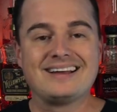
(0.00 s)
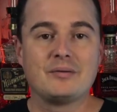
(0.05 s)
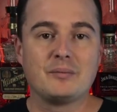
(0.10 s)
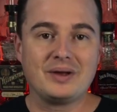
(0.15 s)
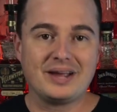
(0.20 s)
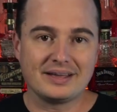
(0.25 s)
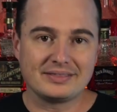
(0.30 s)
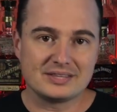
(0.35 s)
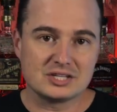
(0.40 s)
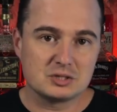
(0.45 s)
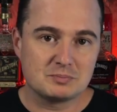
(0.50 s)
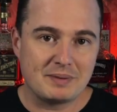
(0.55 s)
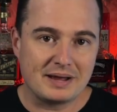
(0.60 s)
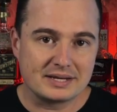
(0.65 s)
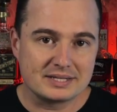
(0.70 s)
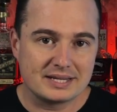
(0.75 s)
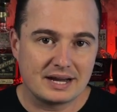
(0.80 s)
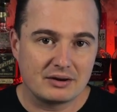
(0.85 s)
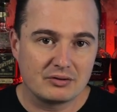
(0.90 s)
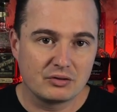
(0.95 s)
We got the
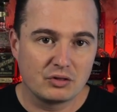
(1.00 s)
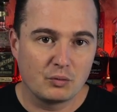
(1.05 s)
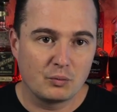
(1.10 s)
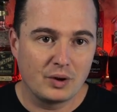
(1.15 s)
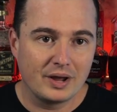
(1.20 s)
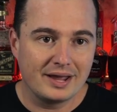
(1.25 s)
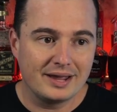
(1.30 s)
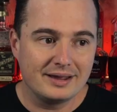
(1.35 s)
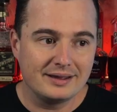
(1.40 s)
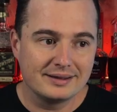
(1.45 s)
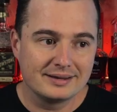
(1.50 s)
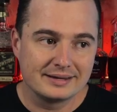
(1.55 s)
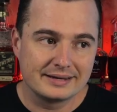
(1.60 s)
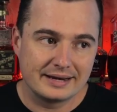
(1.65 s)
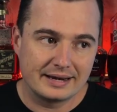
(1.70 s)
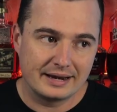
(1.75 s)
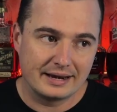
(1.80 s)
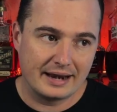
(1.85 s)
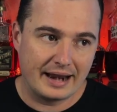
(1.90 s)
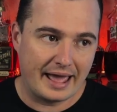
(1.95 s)
specs out of the way.
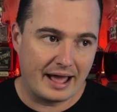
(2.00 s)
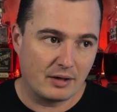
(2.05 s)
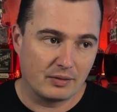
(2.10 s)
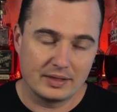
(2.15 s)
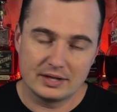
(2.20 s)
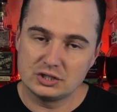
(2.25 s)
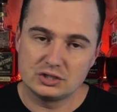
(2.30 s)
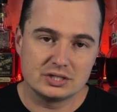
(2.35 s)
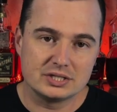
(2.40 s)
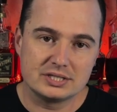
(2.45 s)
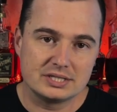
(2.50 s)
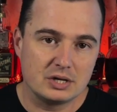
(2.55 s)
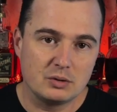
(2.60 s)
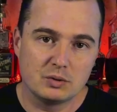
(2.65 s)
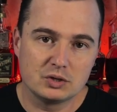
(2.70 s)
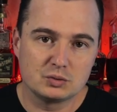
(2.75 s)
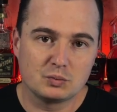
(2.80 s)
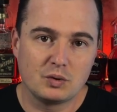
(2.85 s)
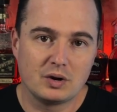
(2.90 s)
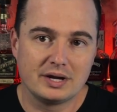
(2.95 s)
Now let's just see
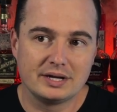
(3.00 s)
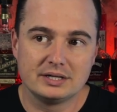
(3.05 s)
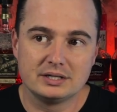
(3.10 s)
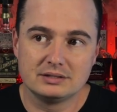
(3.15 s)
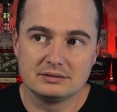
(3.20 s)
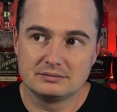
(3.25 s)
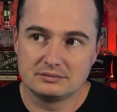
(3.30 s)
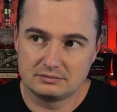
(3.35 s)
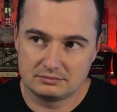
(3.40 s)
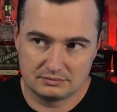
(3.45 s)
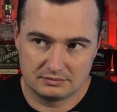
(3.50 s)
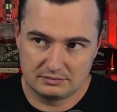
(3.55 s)
which one